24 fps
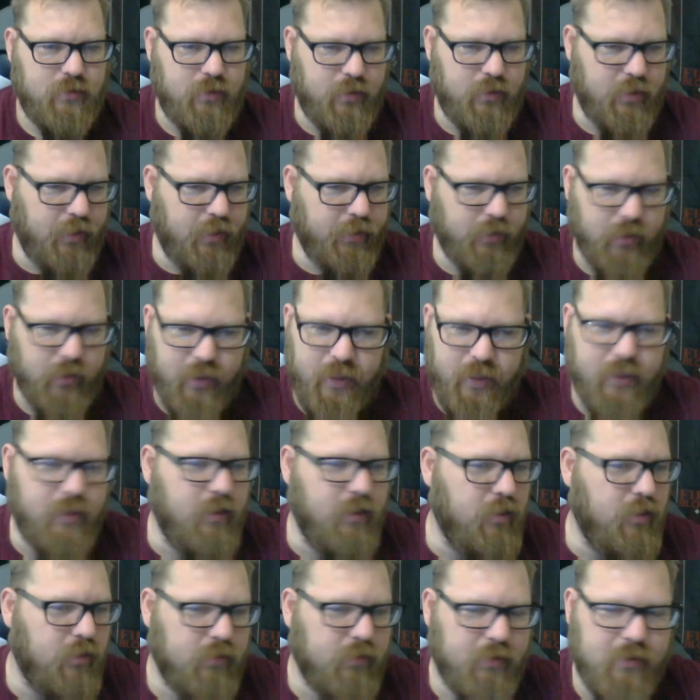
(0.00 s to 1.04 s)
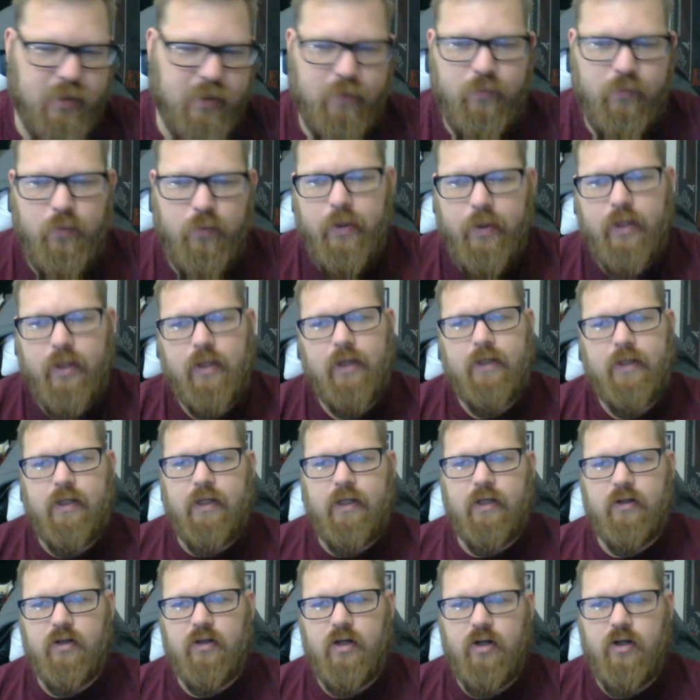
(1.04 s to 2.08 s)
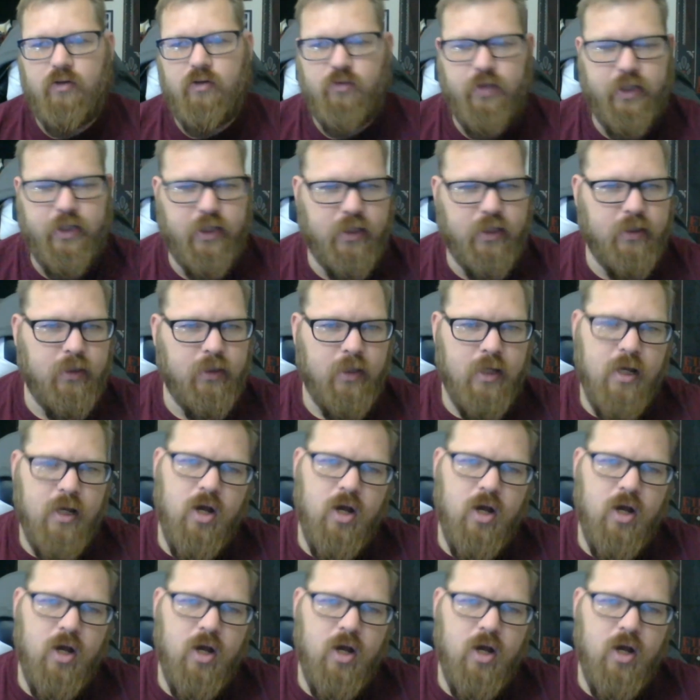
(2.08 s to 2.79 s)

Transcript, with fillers: like in the Tampa Bay Lightning arena.